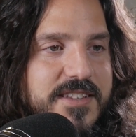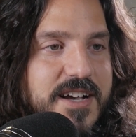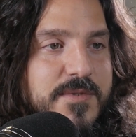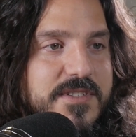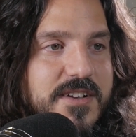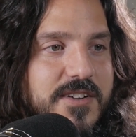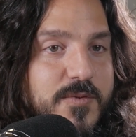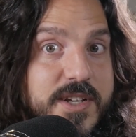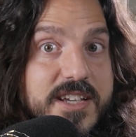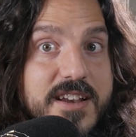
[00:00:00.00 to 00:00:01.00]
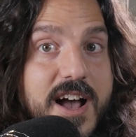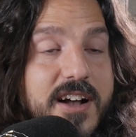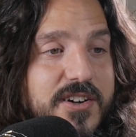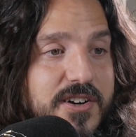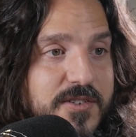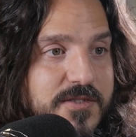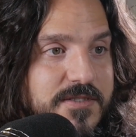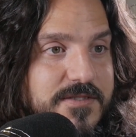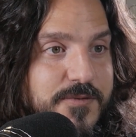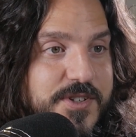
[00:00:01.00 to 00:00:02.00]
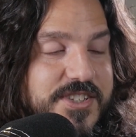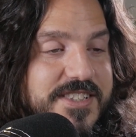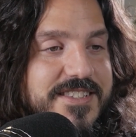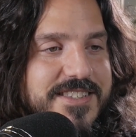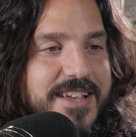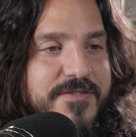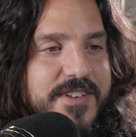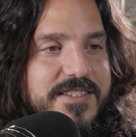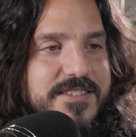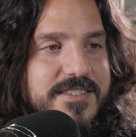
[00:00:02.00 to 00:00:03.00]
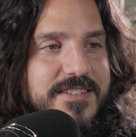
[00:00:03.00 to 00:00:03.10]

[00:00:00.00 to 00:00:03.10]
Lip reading: That would suck. We could not go, which is the safest.